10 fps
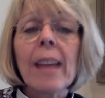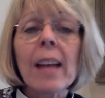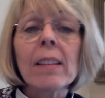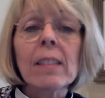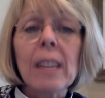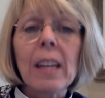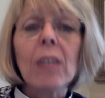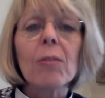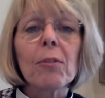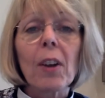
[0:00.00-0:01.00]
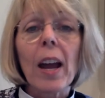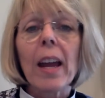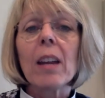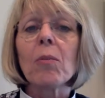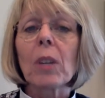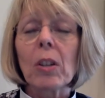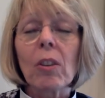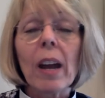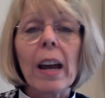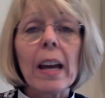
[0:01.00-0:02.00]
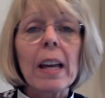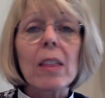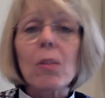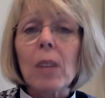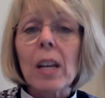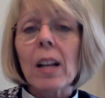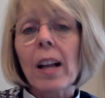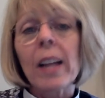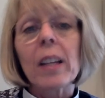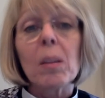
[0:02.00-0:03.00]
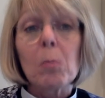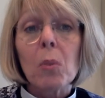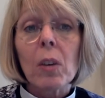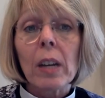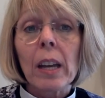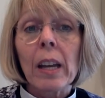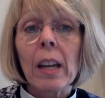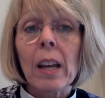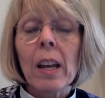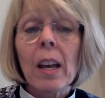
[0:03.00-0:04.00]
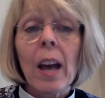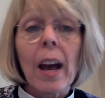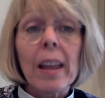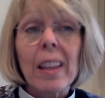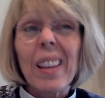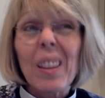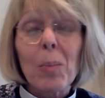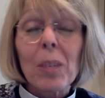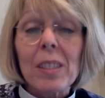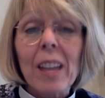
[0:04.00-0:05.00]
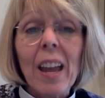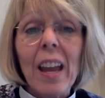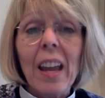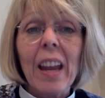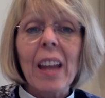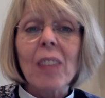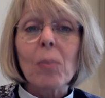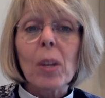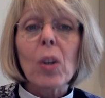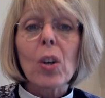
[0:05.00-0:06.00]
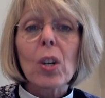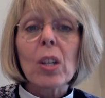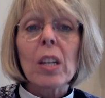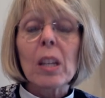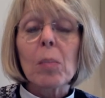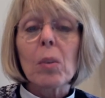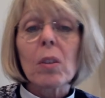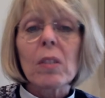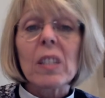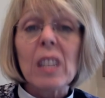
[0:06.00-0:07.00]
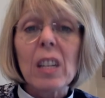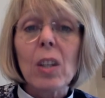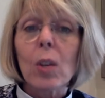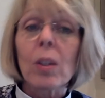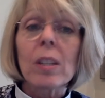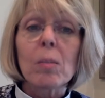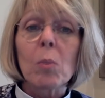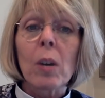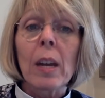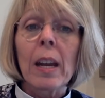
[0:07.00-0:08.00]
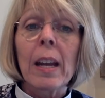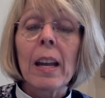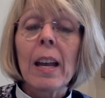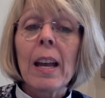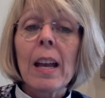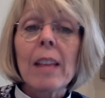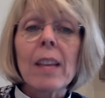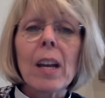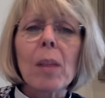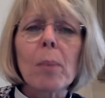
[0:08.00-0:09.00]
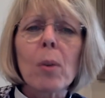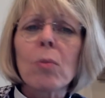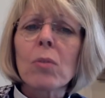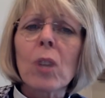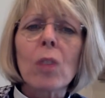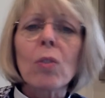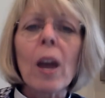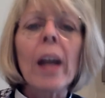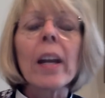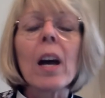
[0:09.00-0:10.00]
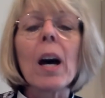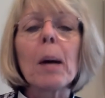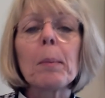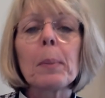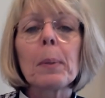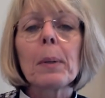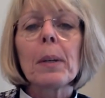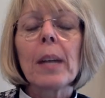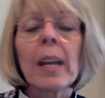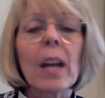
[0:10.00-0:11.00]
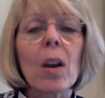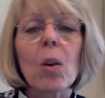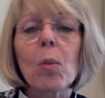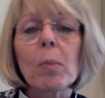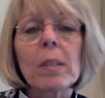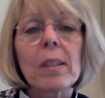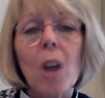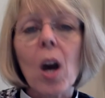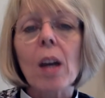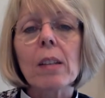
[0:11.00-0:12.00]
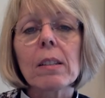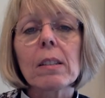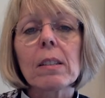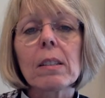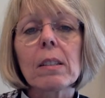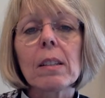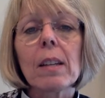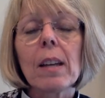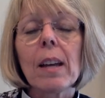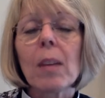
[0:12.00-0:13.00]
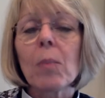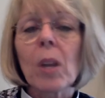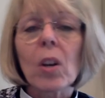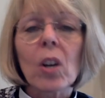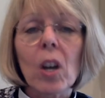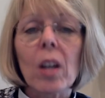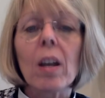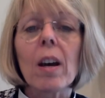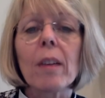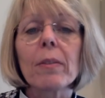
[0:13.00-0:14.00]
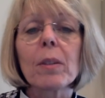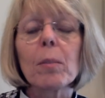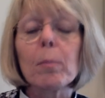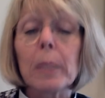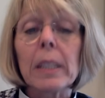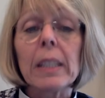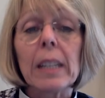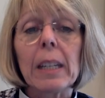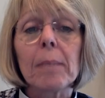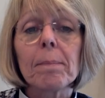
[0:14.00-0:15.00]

that state of fret and regret at three o'clock in the morning, I think that we say, as we heard in the book of Ezekiel this morning, that our bones are dried up and our hope is lost and we are cut off completely.